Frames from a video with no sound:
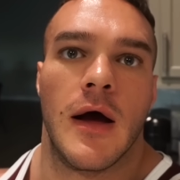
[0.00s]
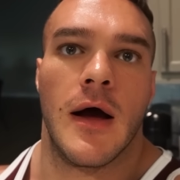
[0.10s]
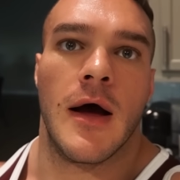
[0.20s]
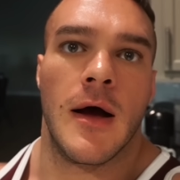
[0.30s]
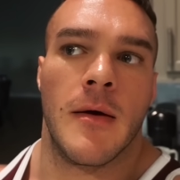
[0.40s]

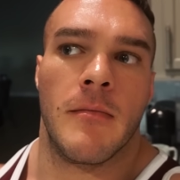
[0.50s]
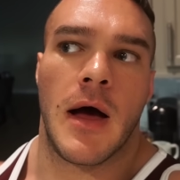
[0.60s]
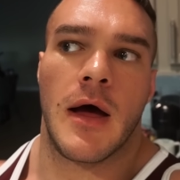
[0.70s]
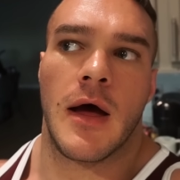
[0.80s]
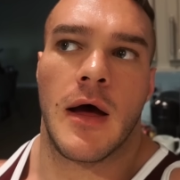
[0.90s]

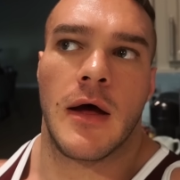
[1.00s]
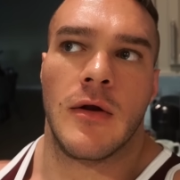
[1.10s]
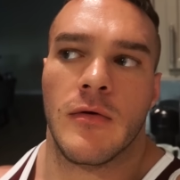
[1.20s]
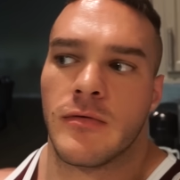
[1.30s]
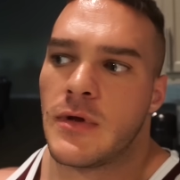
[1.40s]
I
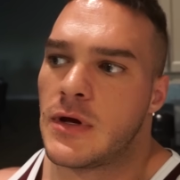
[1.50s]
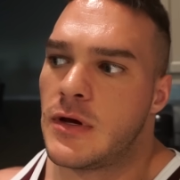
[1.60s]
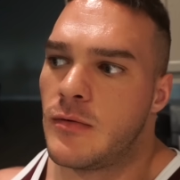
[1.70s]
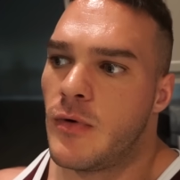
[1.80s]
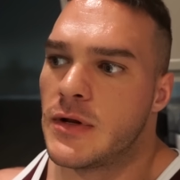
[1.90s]
don't think
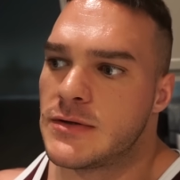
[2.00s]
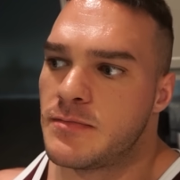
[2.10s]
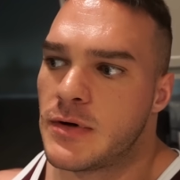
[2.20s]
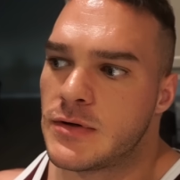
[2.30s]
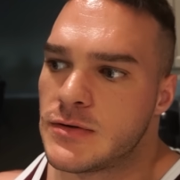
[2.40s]
he wants
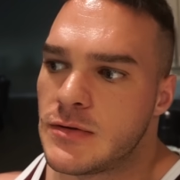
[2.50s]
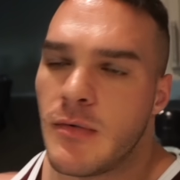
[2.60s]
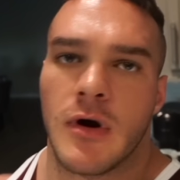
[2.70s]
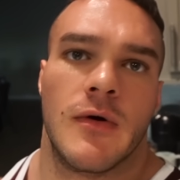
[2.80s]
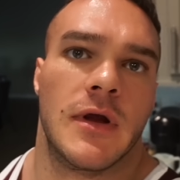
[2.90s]
pictures
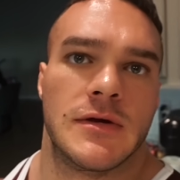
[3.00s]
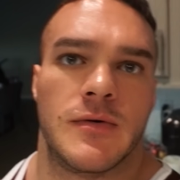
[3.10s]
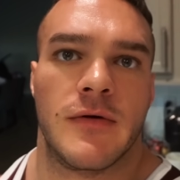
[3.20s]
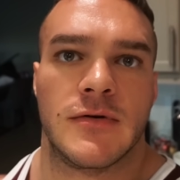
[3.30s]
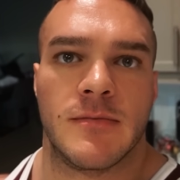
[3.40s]
tomorrow unless
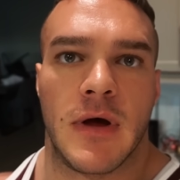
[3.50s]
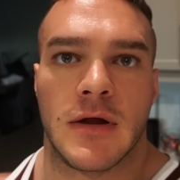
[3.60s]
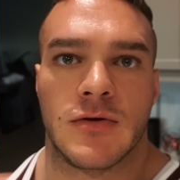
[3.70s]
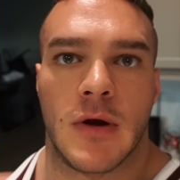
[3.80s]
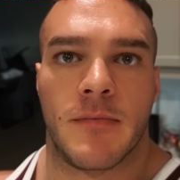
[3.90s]
we have a
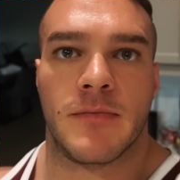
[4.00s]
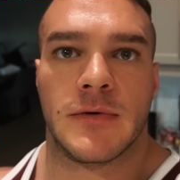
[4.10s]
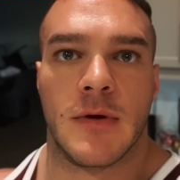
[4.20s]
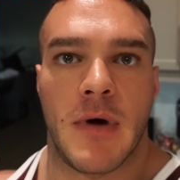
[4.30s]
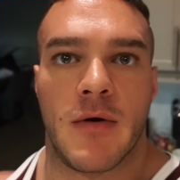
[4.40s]
dramatic drop
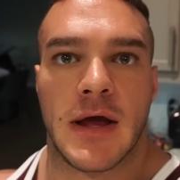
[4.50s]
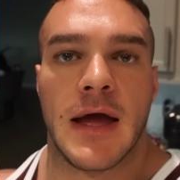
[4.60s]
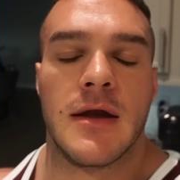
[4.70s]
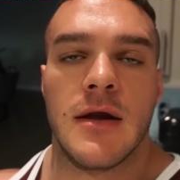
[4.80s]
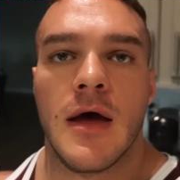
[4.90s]
somehow
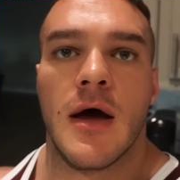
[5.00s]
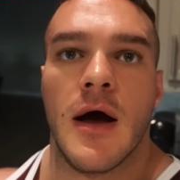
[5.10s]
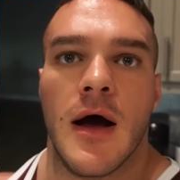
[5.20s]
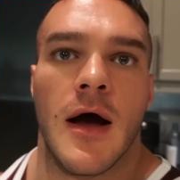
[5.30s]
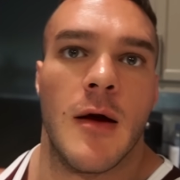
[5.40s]
again.
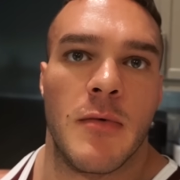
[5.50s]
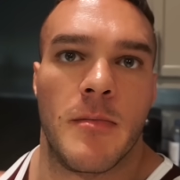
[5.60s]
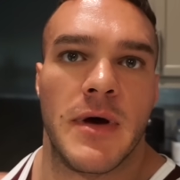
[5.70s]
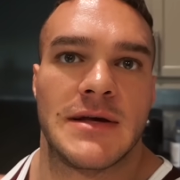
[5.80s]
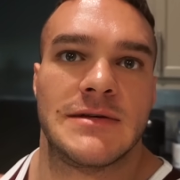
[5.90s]

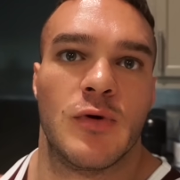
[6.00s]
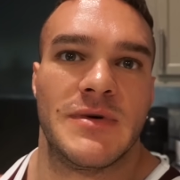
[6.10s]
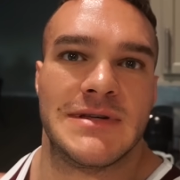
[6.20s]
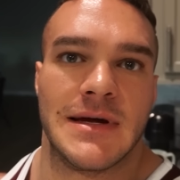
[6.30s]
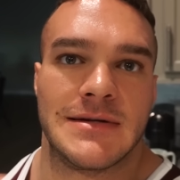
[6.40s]
But pics will
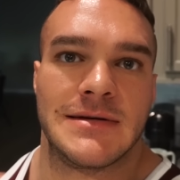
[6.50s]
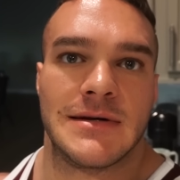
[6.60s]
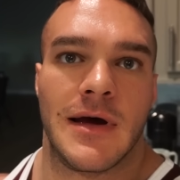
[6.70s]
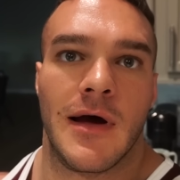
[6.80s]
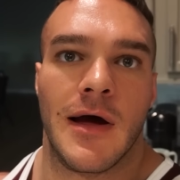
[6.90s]
be
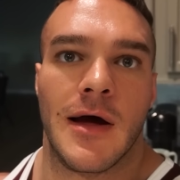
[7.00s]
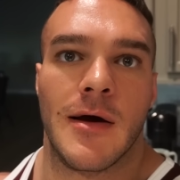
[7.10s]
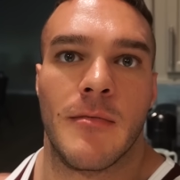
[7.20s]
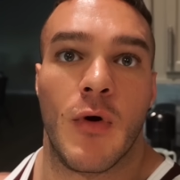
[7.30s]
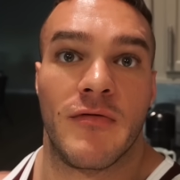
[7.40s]
sent
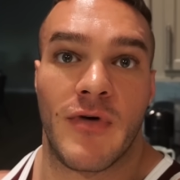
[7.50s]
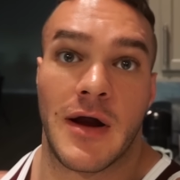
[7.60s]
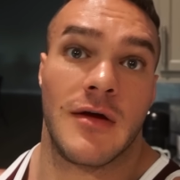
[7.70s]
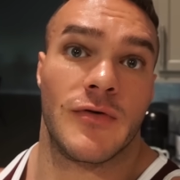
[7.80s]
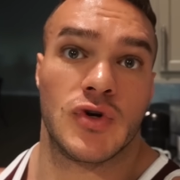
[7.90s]
on
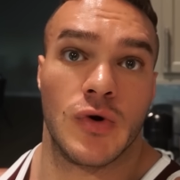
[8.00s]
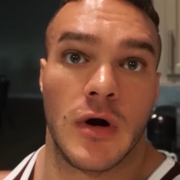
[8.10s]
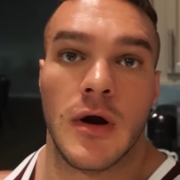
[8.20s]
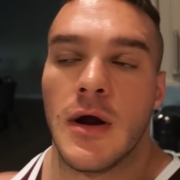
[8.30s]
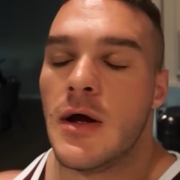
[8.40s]
Friday for
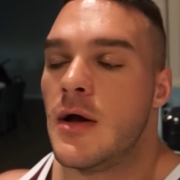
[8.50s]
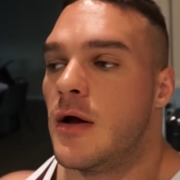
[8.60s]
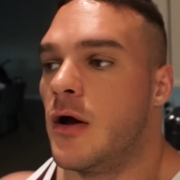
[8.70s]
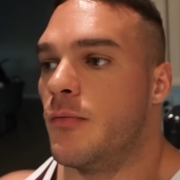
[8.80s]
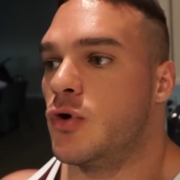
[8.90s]
sure.
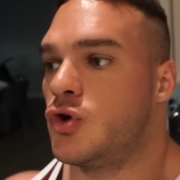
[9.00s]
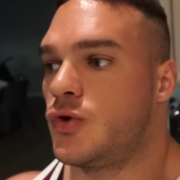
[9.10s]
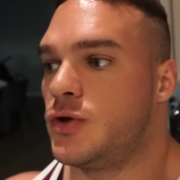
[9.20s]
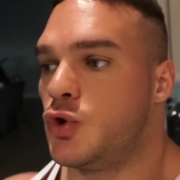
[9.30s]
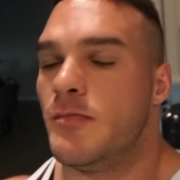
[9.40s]
We
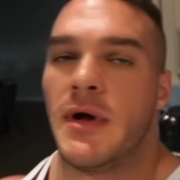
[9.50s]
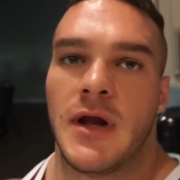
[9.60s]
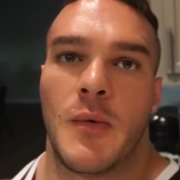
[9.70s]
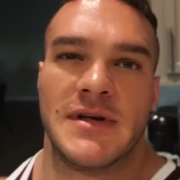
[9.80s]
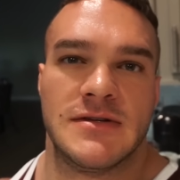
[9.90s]
usually do
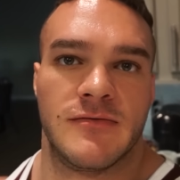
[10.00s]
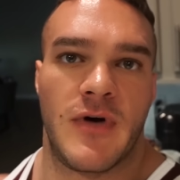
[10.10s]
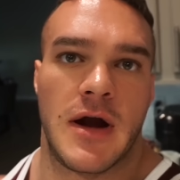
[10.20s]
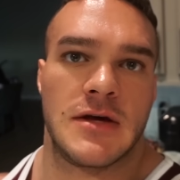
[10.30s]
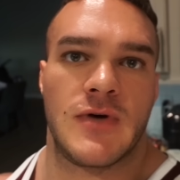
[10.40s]
Monday, Wednesdays, and
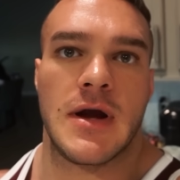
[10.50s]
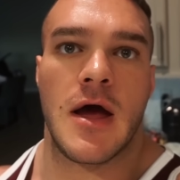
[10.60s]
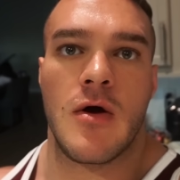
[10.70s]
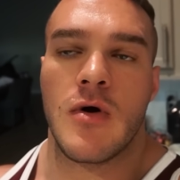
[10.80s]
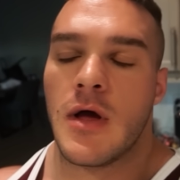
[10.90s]
Fridays right
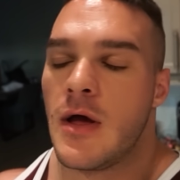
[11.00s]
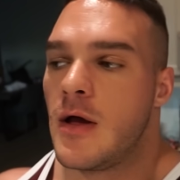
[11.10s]
now.